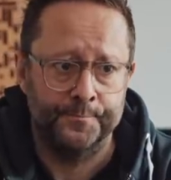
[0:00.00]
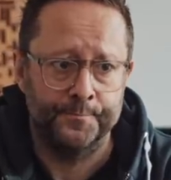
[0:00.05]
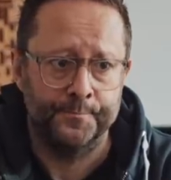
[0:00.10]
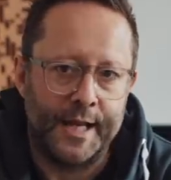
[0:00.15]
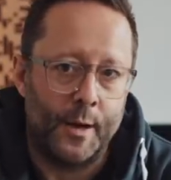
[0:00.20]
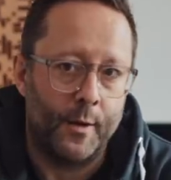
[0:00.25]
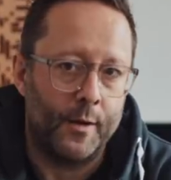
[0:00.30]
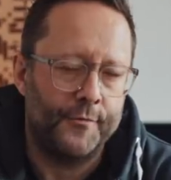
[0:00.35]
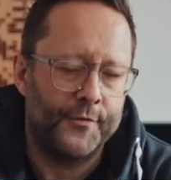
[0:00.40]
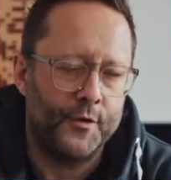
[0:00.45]

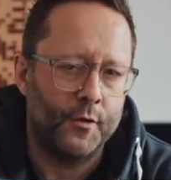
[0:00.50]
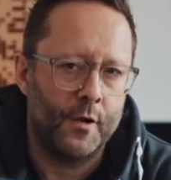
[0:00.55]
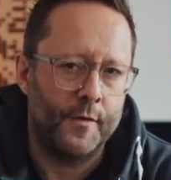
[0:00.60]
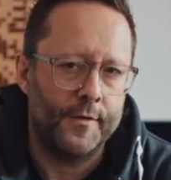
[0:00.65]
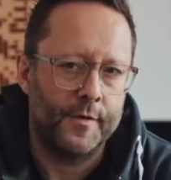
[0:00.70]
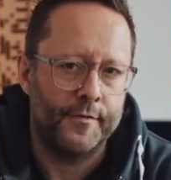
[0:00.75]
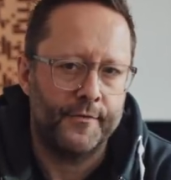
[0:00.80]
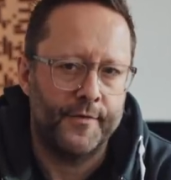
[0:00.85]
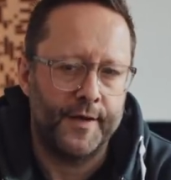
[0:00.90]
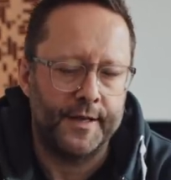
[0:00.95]
Now, if you're
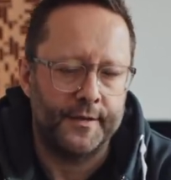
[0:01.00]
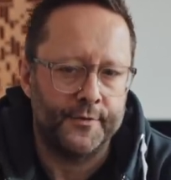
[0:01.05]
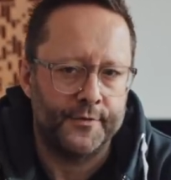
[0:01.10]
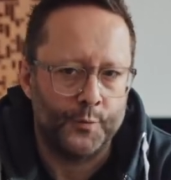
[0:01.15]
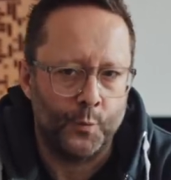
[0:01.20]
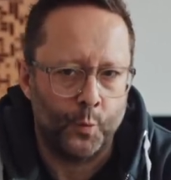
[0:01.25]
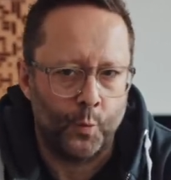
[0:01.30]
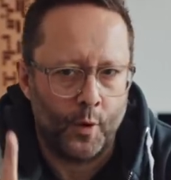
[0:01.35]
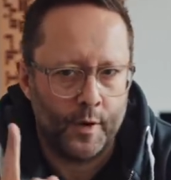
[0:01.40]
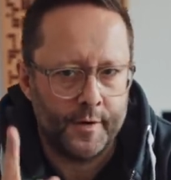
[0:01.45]
on the
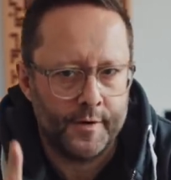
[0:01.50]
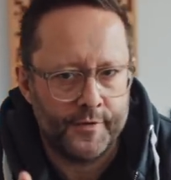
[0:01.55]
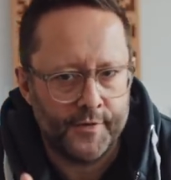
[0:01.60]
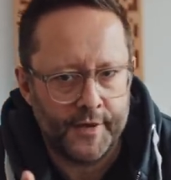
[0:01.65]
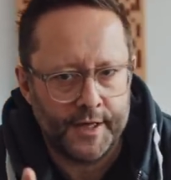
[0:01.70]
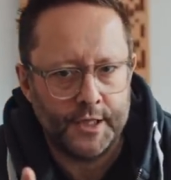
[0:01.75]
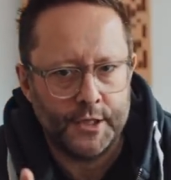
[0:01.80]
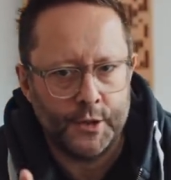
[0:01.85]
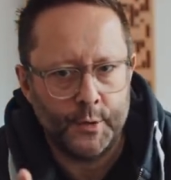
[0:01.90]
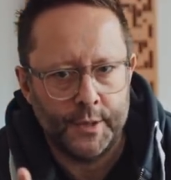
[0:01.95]
fence, one
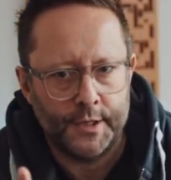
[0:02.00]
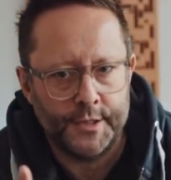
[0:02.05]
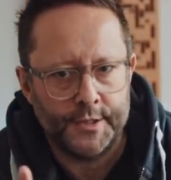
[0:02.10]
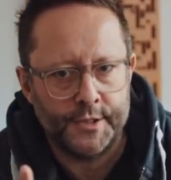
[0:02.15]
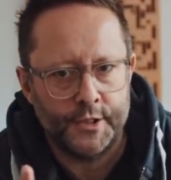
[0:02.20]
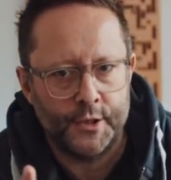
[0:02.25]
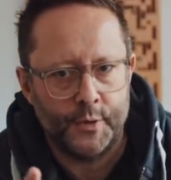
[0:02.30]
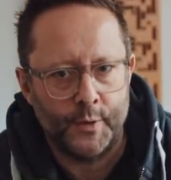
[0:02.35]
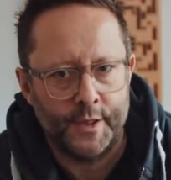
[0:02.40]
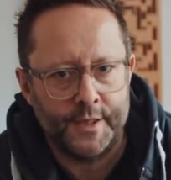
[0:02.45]
thing you can
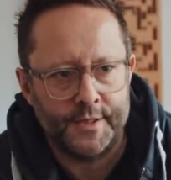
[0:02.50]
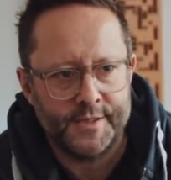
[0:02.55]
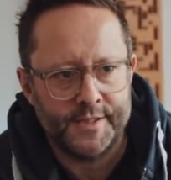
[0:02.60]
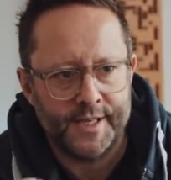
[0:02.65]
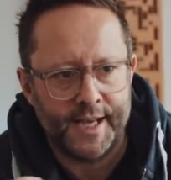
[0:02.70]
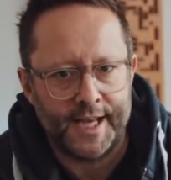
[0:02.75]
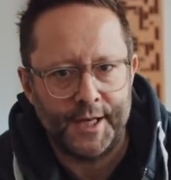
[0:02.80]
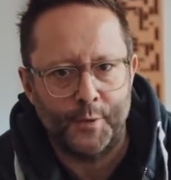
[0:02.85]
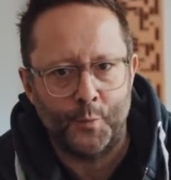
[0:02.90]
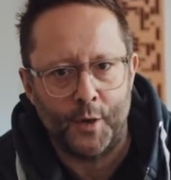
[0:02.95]
do is
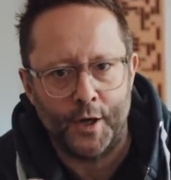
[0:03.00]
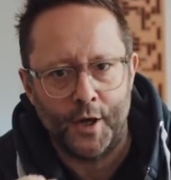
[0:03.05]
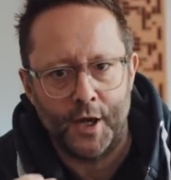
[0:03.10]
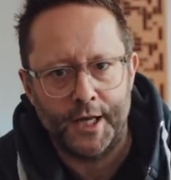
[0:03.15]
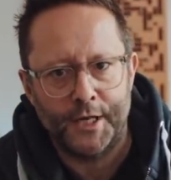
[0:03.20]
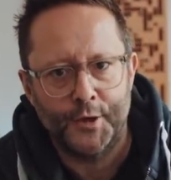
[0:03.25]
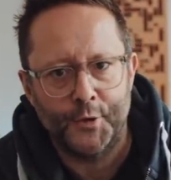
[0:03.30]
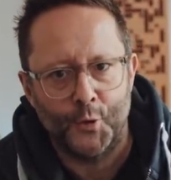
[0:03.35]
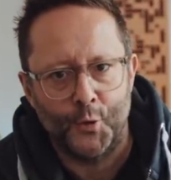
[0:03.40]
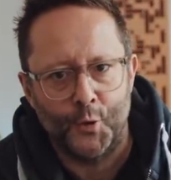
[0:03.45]
take what
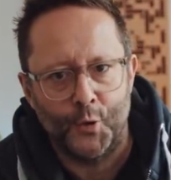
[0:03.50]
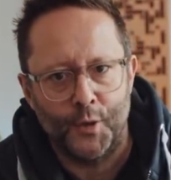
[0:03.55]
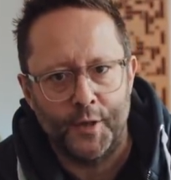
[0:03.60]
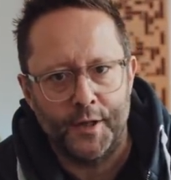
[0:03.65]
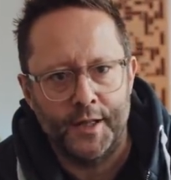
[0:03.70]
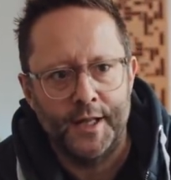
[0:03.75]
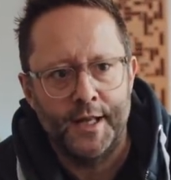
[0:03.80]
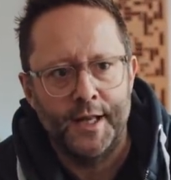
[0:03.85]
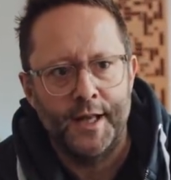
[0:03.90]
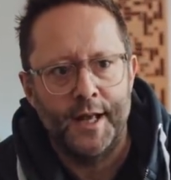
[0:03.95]
I
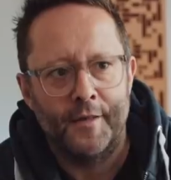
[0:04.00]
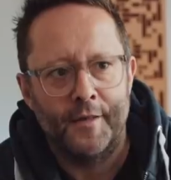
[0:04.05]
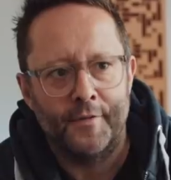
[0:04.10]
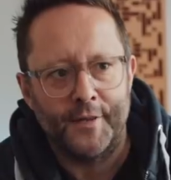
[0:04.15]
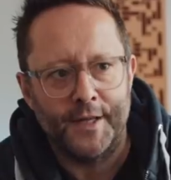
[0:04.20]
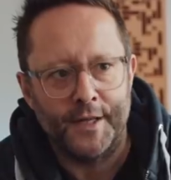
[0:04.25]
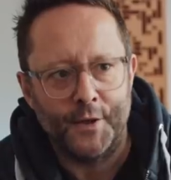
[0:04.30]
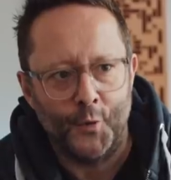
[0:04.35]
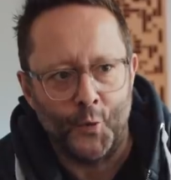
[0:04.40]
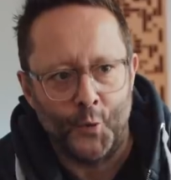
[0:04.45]
call
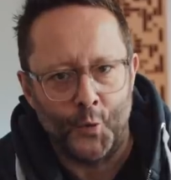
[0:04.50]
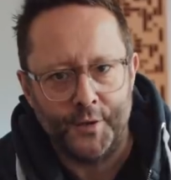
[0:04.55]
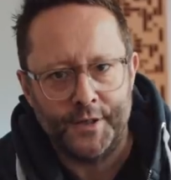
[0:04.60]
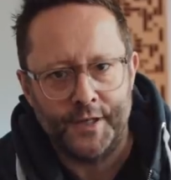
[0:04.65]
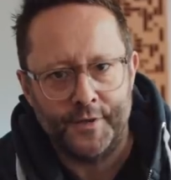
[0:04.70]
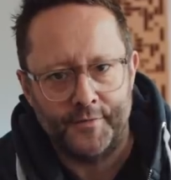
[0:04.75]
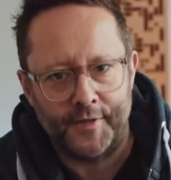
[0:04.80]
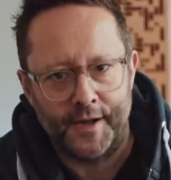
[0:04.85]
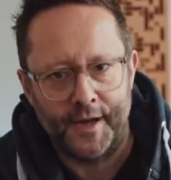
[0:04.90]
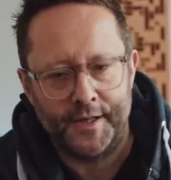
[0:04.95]
the
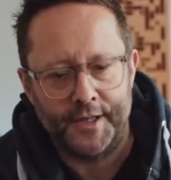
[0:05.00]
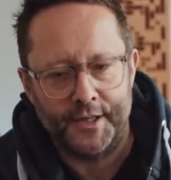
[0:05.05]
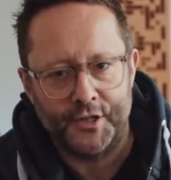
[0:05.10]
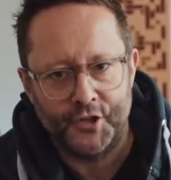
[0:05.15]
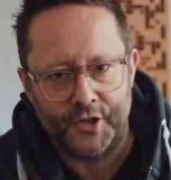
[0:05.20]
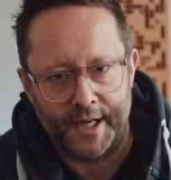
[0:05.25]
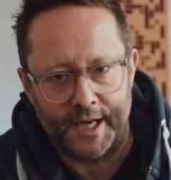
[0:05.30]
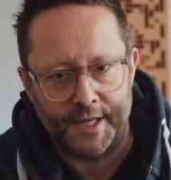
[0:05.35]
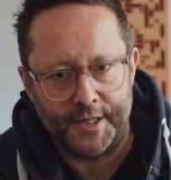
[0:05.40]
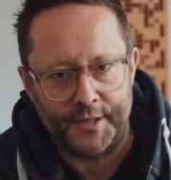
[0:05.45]
Audivana
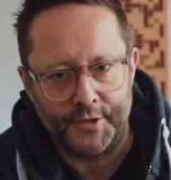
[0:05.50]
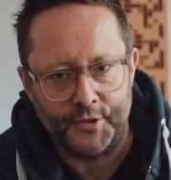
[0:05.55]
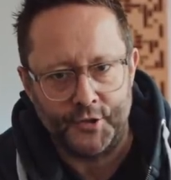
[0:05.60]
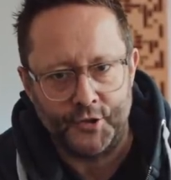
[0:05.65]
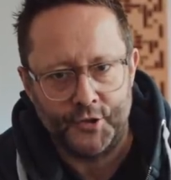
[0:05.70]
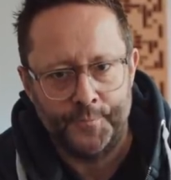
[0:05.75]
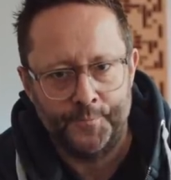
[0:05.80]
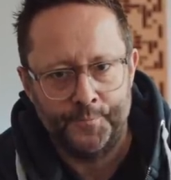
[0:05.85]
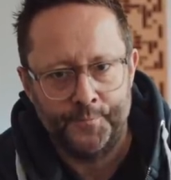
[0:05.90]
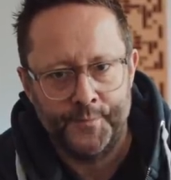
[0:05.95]

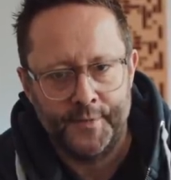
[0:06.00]
challenge.